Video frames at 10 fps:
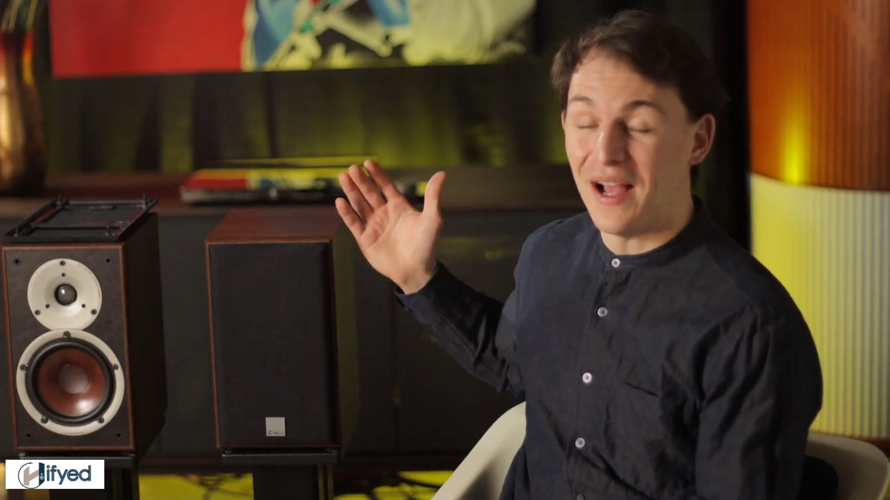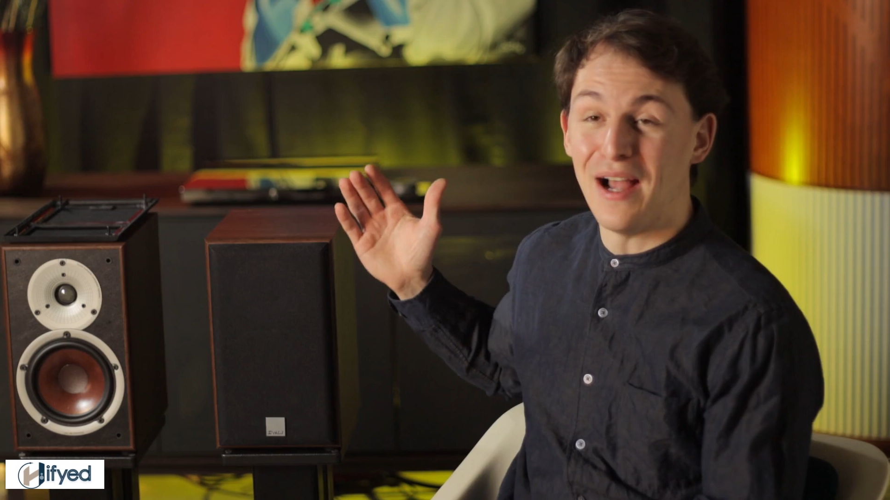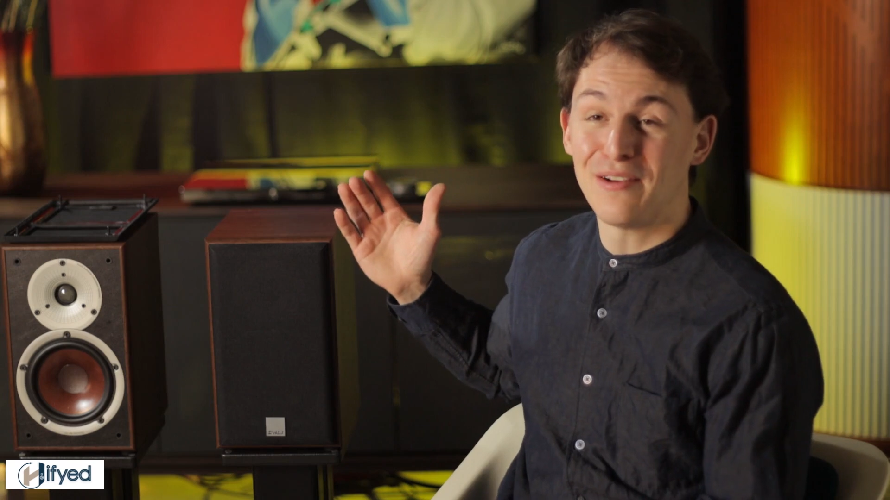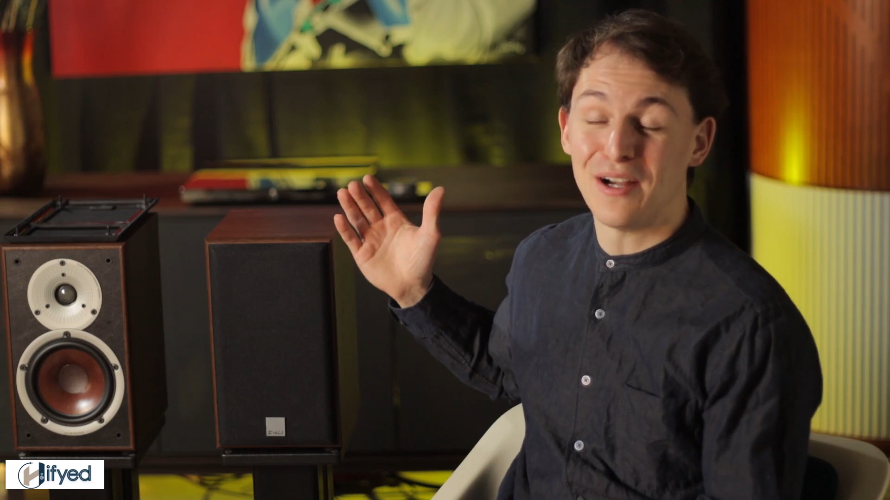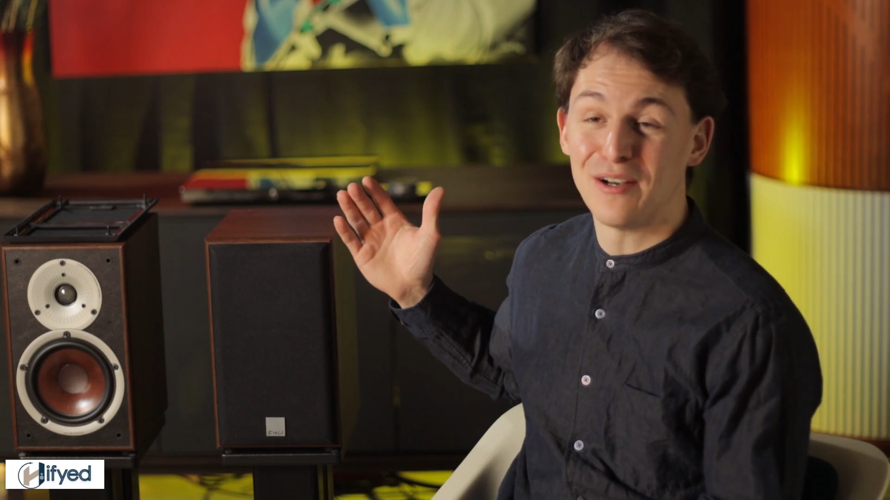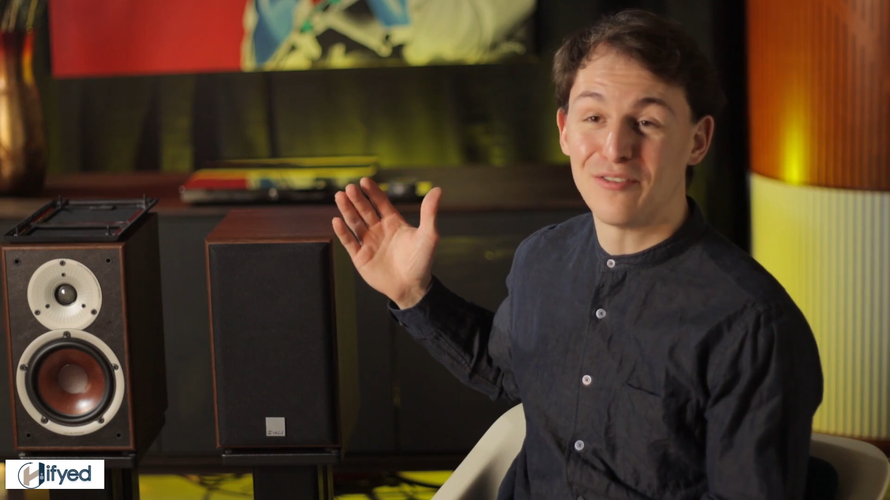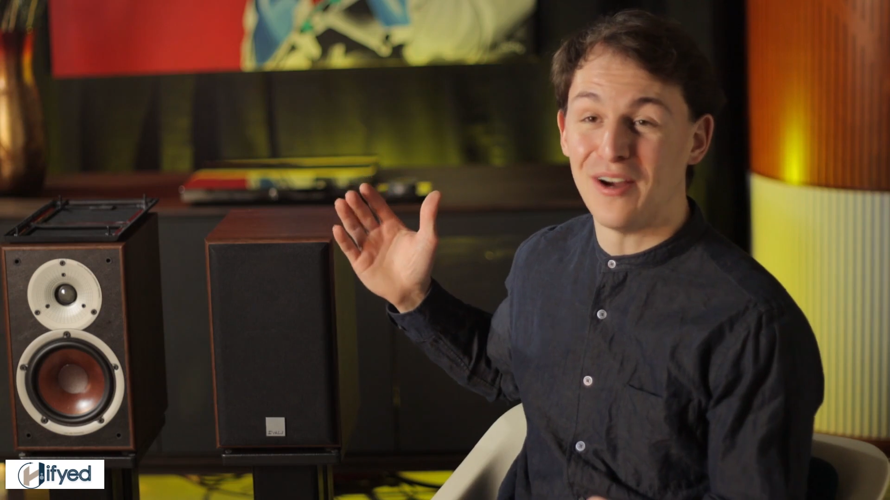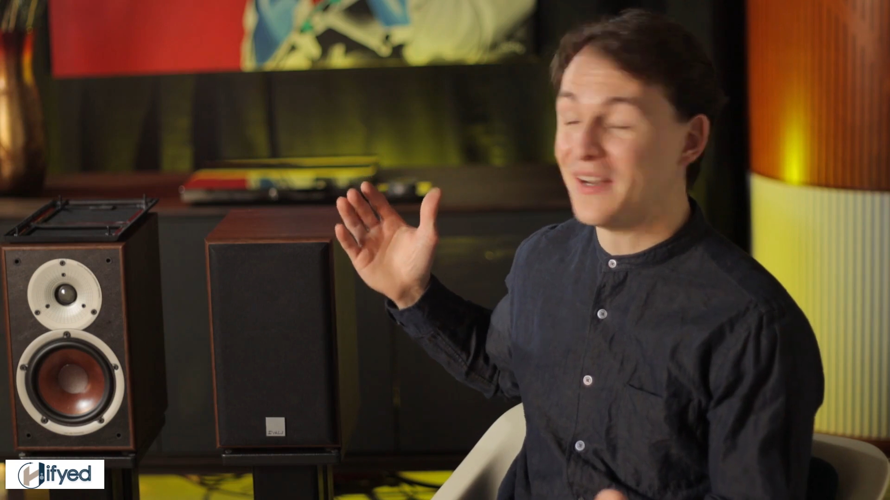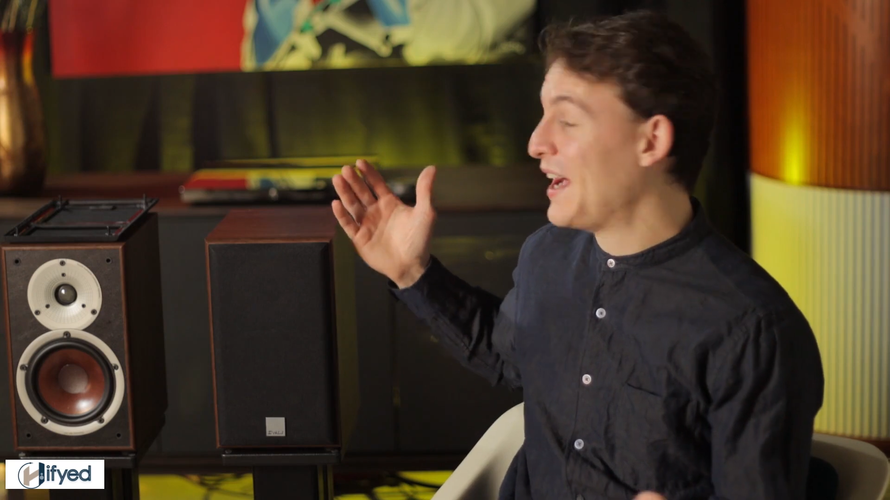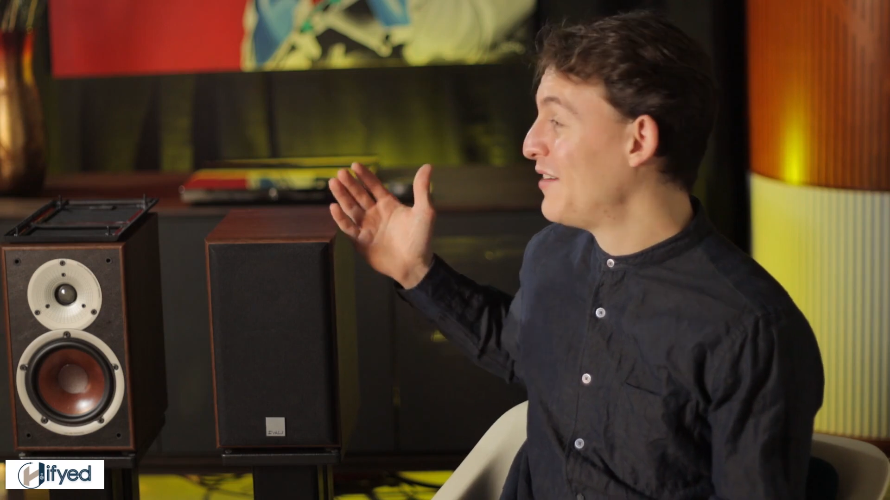I kind of
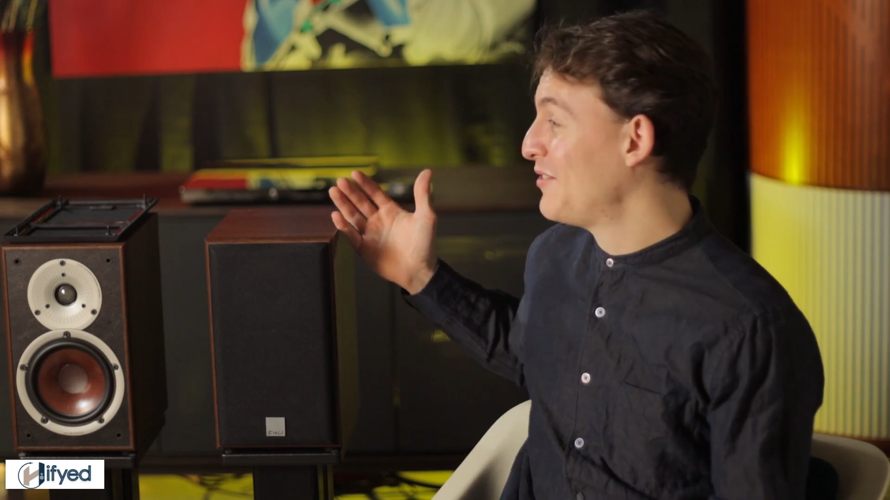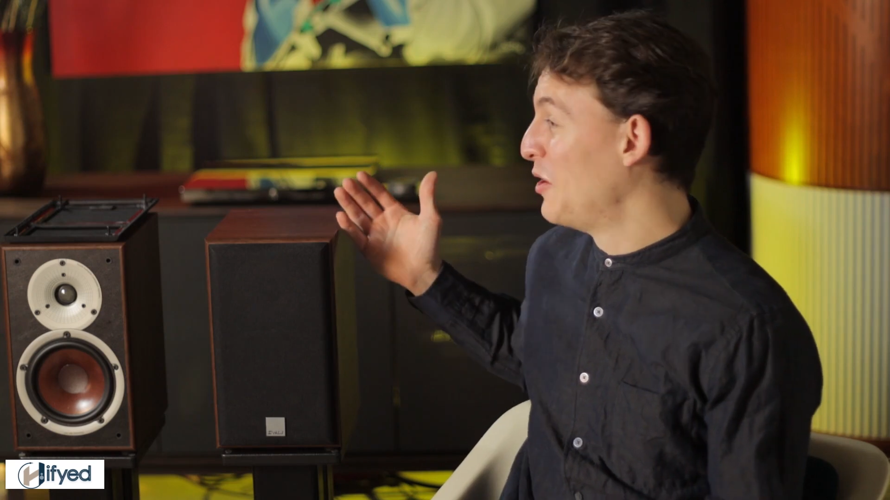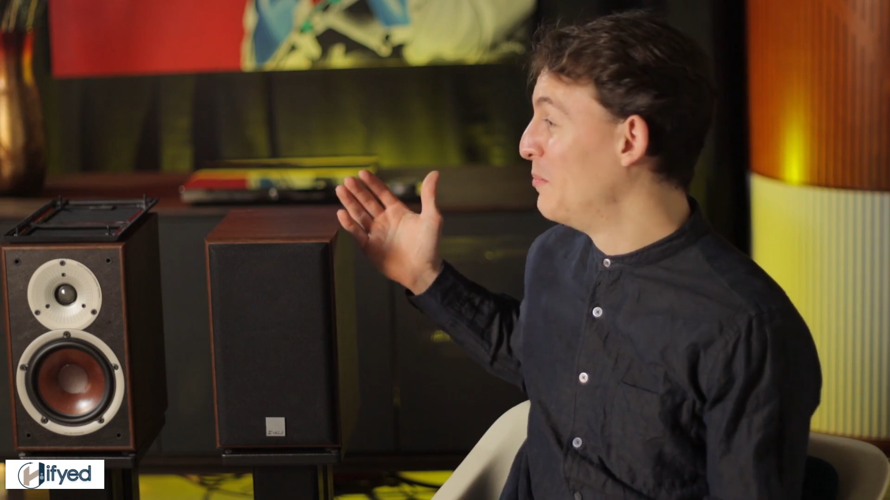find have